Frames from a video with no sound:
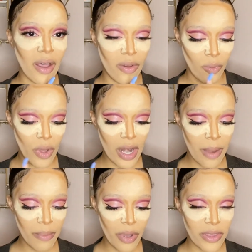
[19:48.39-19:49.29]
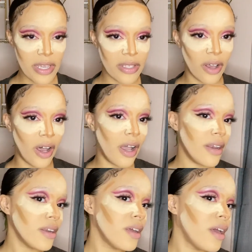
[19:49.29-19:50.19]
when I put this
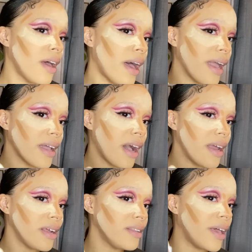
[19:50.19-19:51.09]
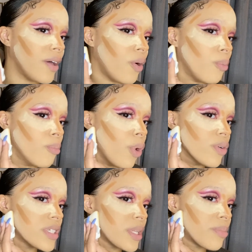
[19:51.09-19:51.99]
on, I kind of let
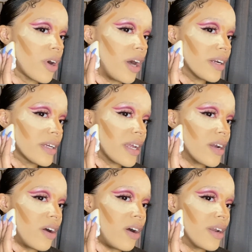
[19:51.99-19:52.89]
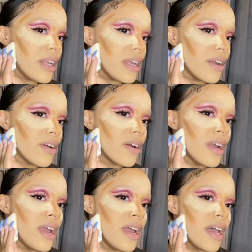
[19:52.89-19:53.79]
most of the product get on here
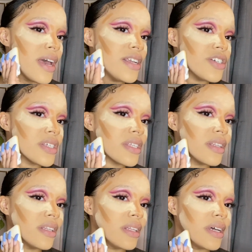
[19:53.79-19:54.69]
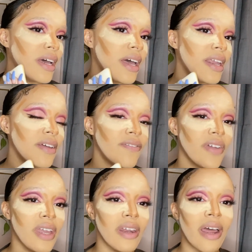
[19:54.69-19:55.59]
and just let it
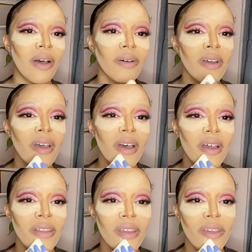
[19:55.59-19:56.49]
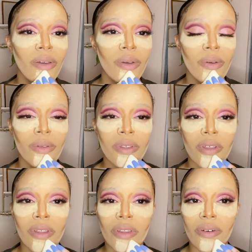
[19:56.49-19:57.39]
fade out, and then use
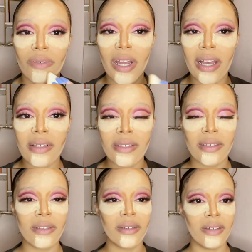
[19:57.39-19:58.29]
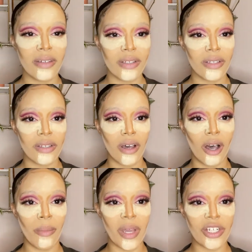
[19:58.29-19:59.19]
the rest
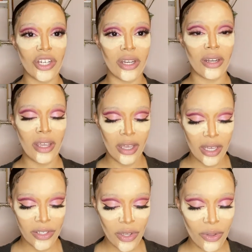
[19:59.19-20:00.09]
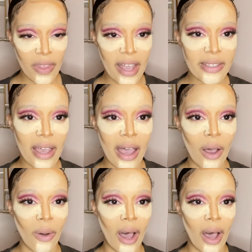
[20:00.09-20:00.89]
on my chin. So that's how